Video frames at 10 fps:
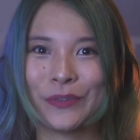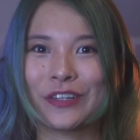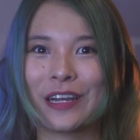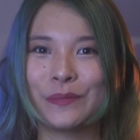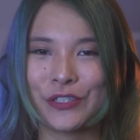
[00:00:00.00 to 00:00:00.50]

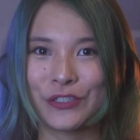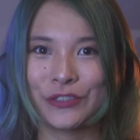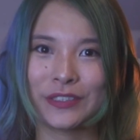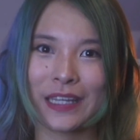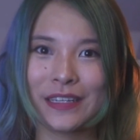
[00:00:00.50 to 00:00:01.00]
welcome
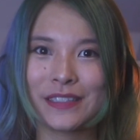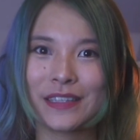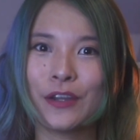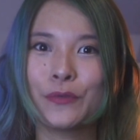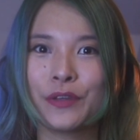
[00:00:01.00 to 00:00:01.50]
to Test
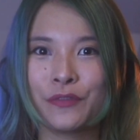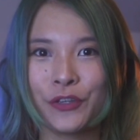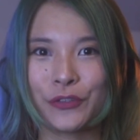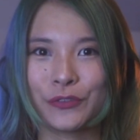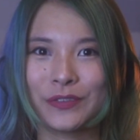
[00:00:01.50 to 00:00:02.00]
and
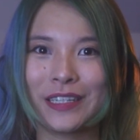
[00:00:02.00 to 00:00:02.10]
Review.